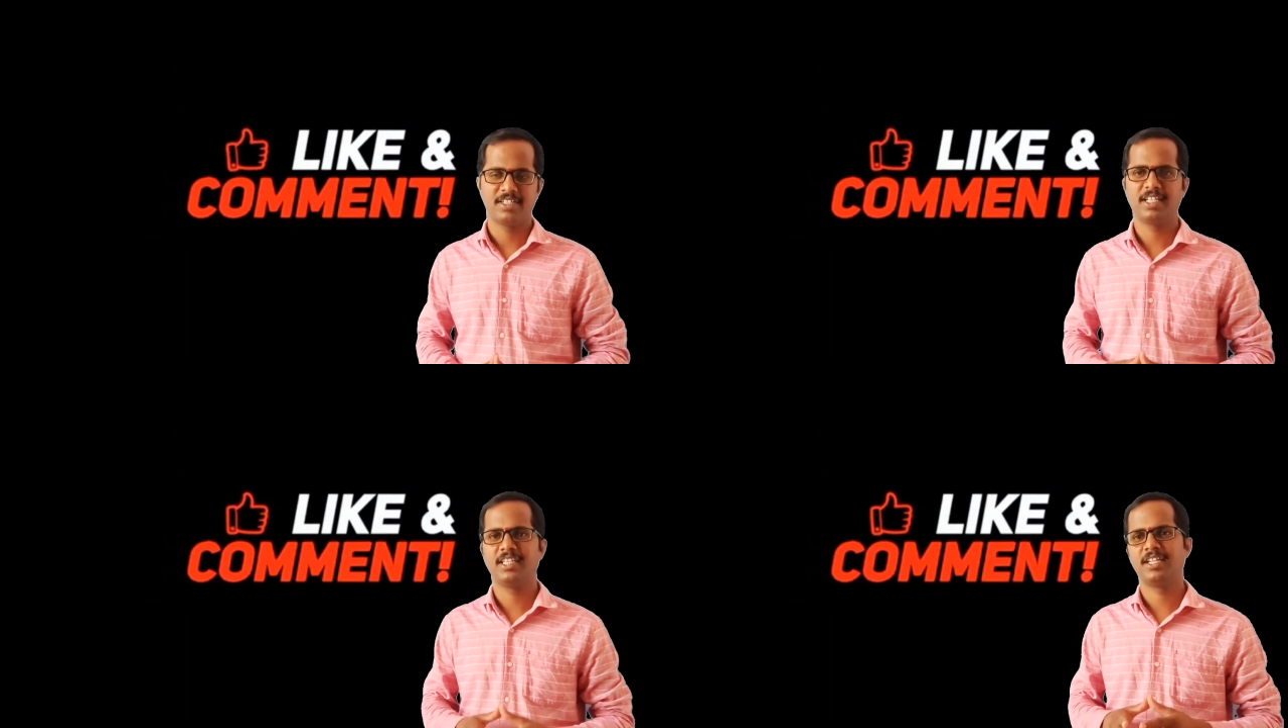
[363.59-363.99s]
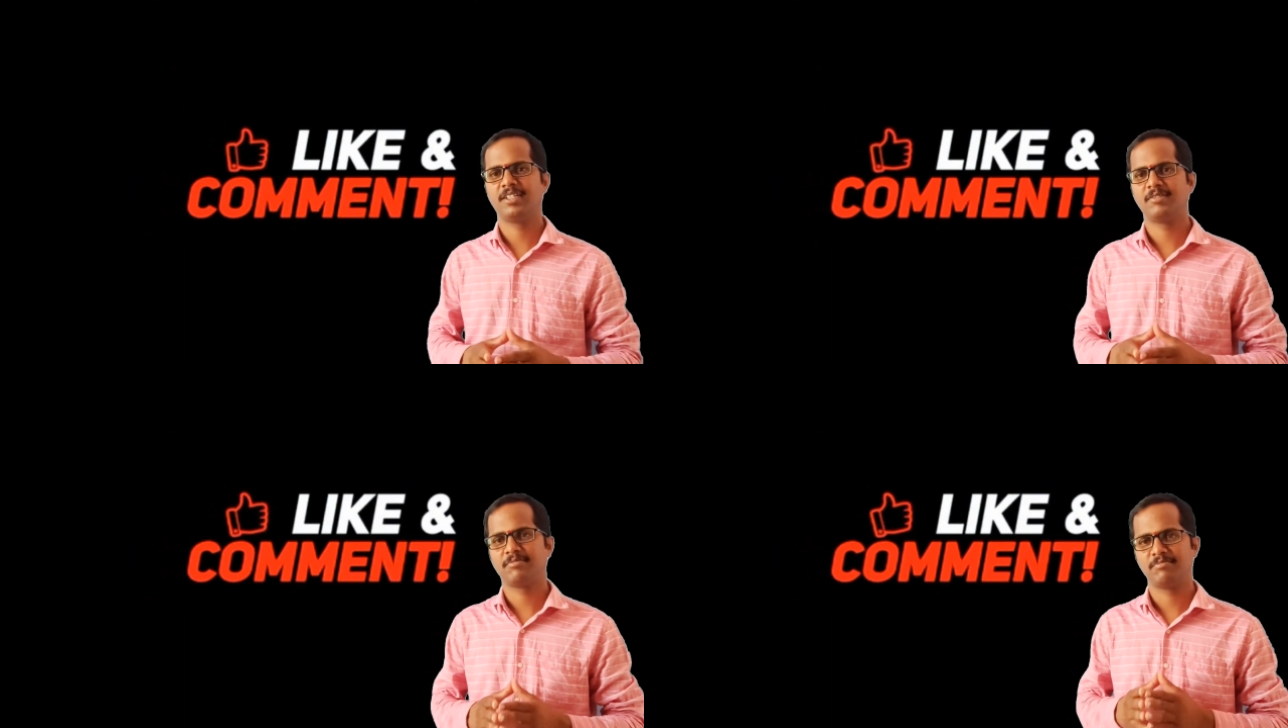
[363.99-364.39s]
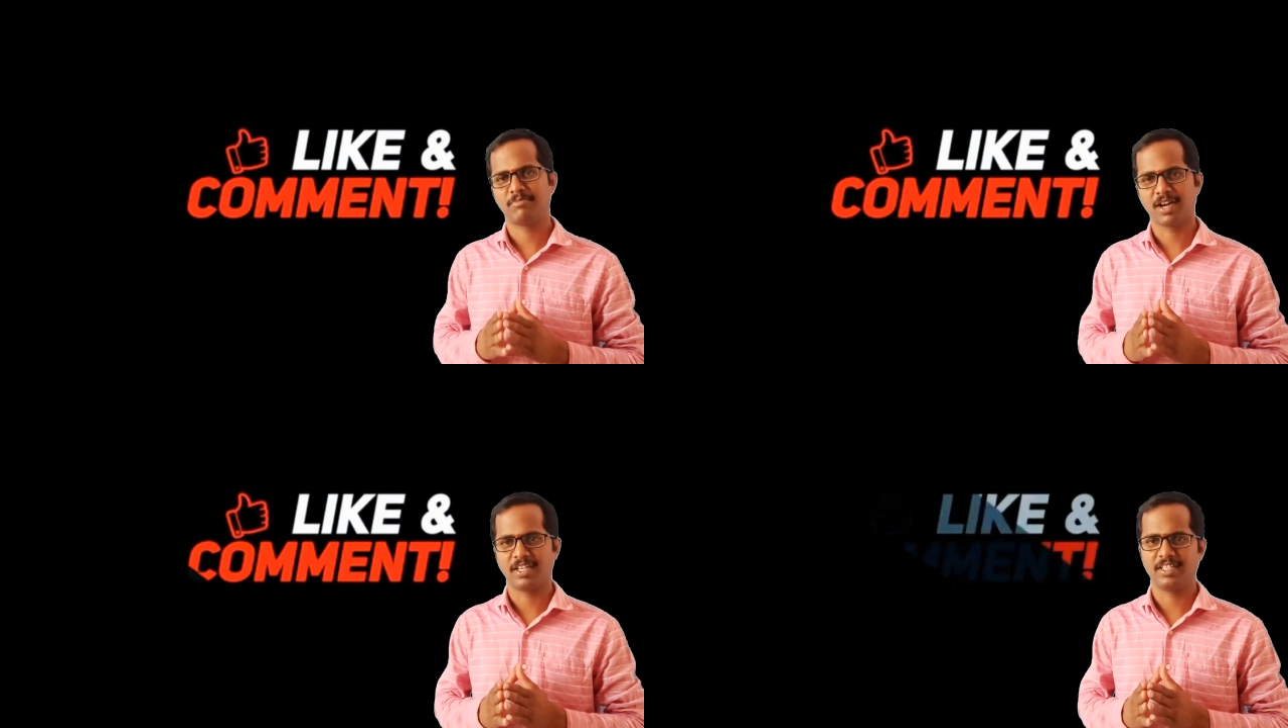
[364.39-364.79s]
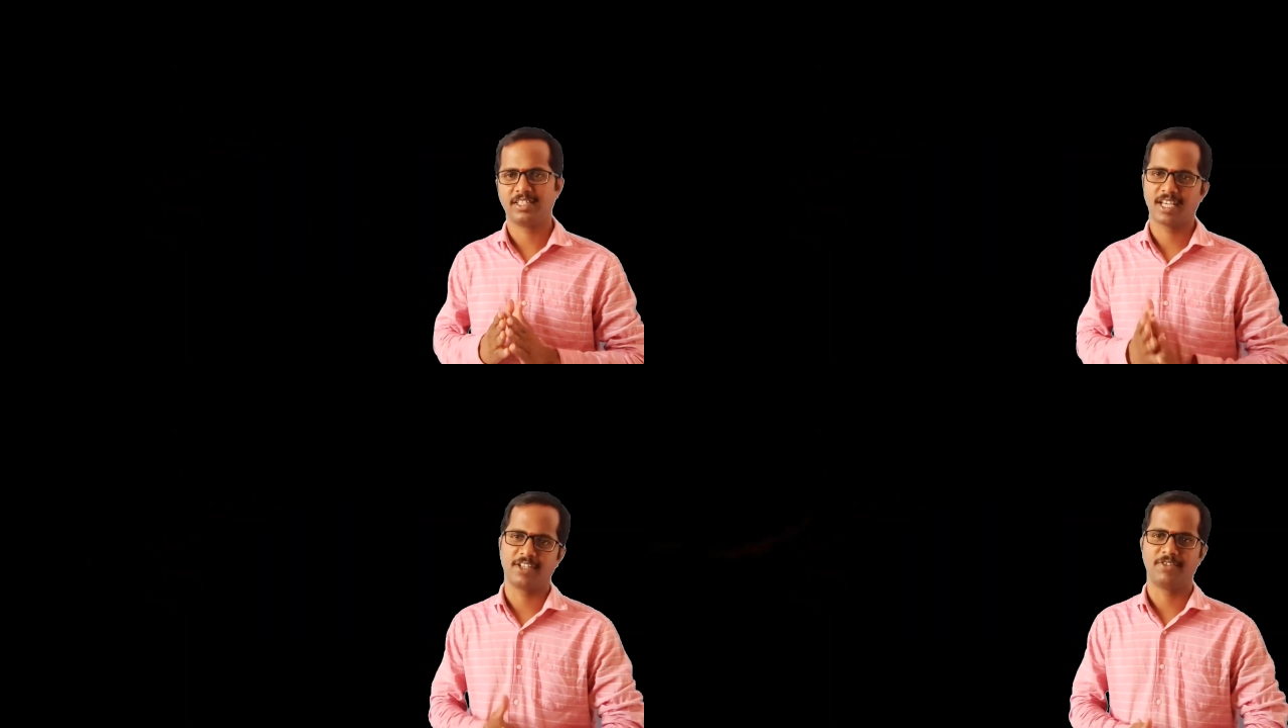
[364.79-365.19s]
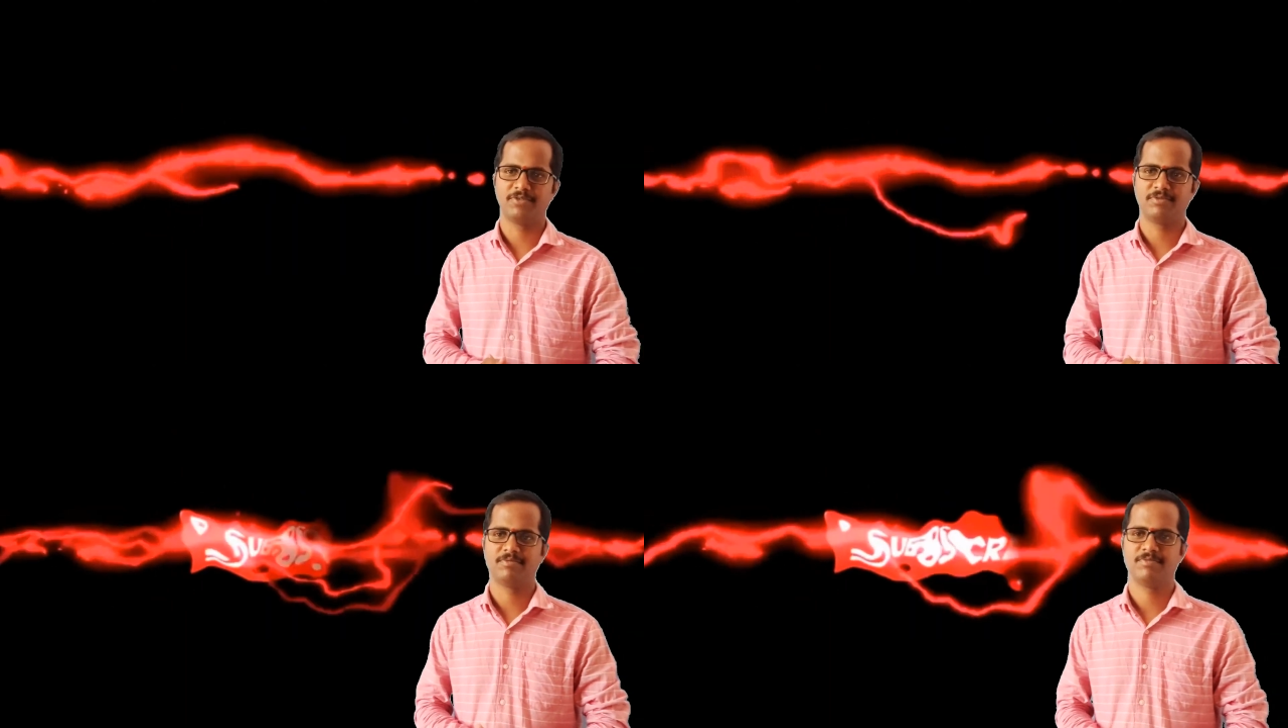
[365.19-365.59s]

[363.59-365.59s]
Till then, bye. Thank you.